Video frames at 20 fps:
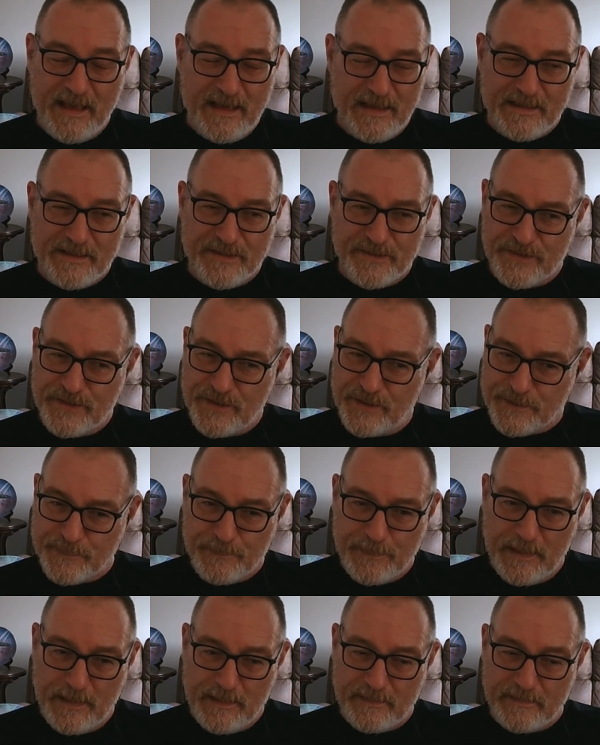Yeah,
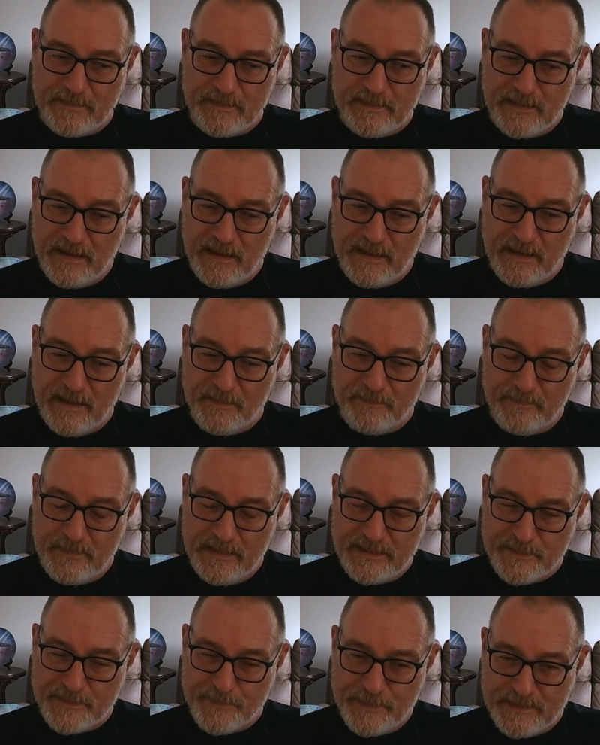it's
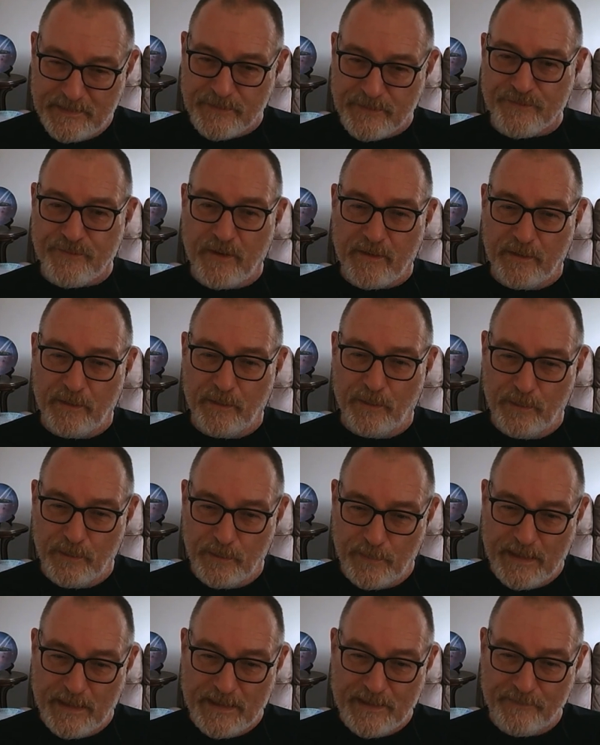been a
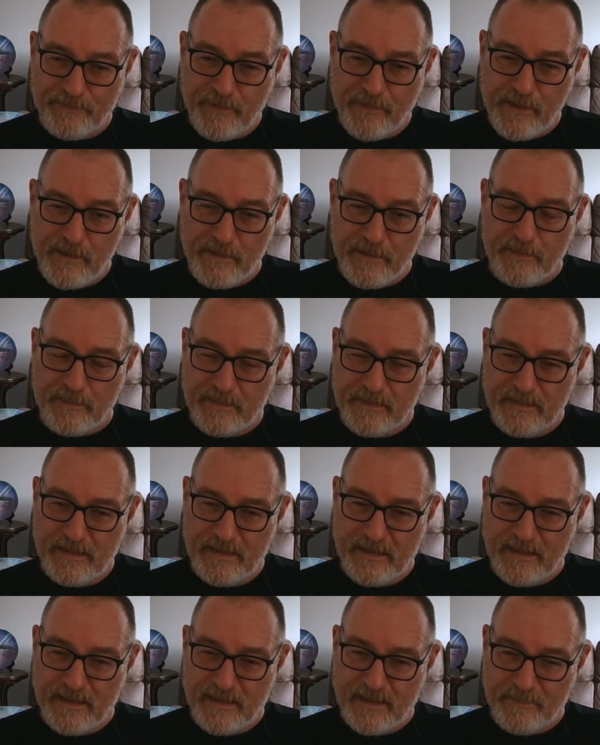struggle all the way through.
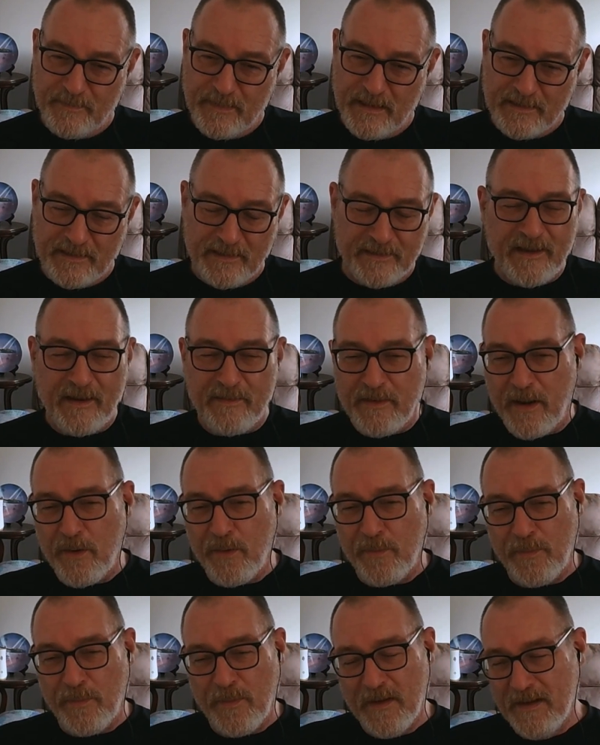And I
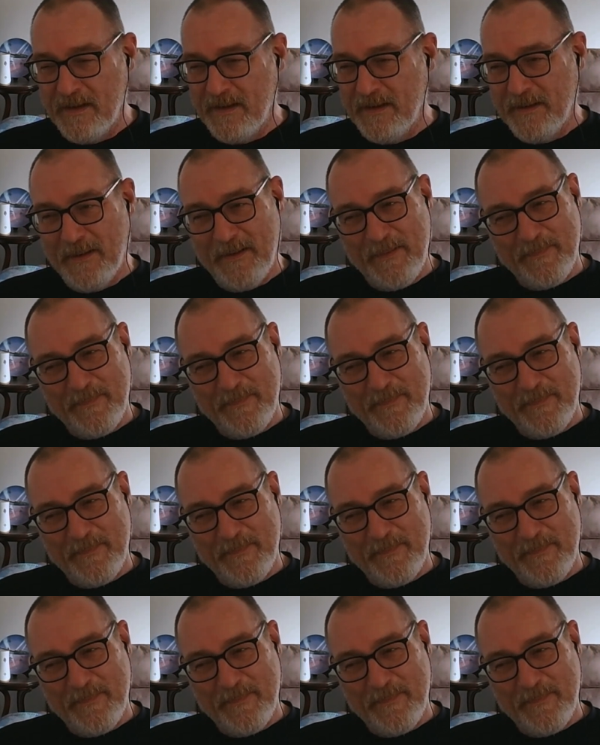don't know